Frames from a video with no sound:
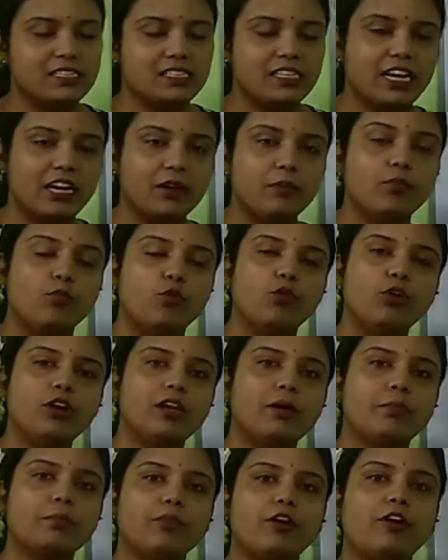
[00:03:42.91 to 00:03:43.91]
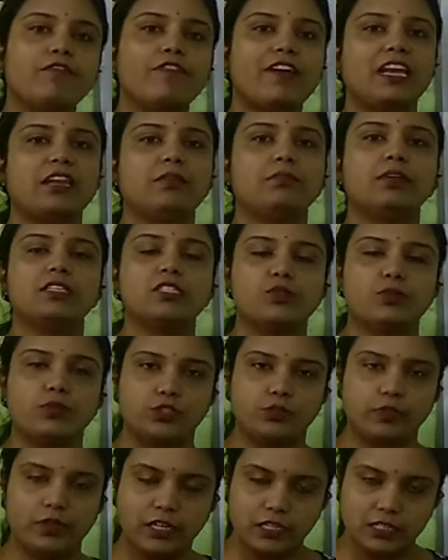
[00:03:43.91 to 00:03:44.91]
there are more number of elements
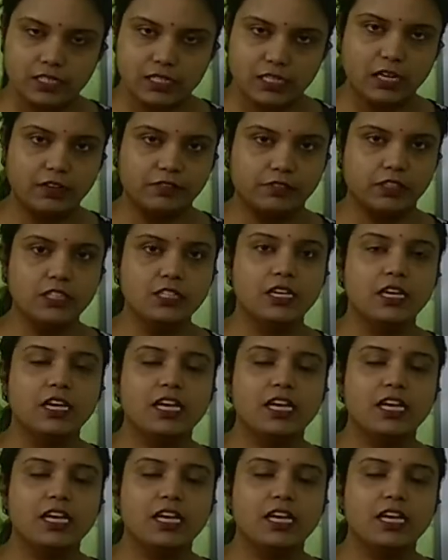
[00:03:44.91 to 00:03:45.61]
which were discovered.